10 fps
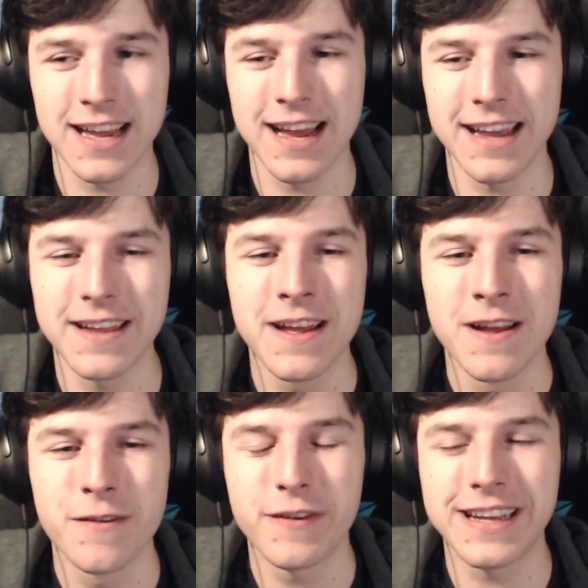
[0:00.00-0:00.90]
I
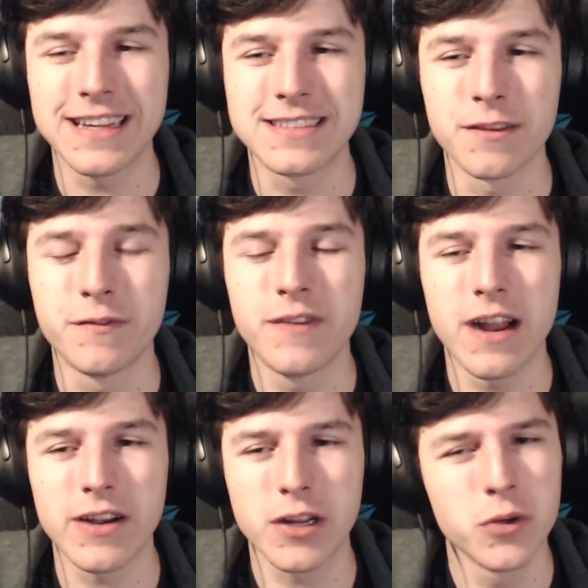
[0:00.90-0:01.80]
think it's a
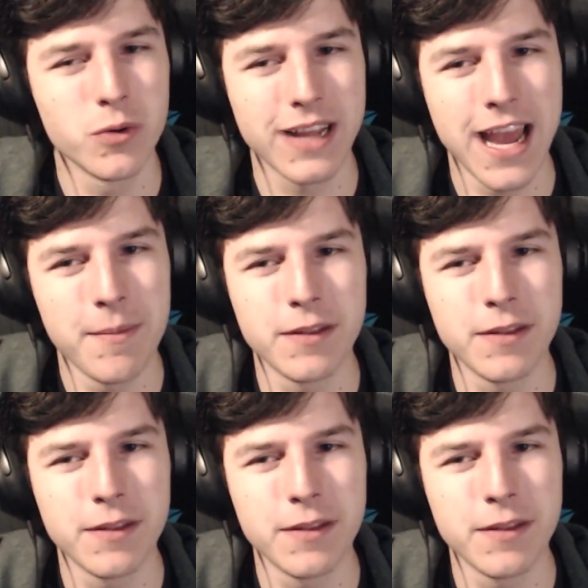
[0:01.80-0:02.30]
very cool game.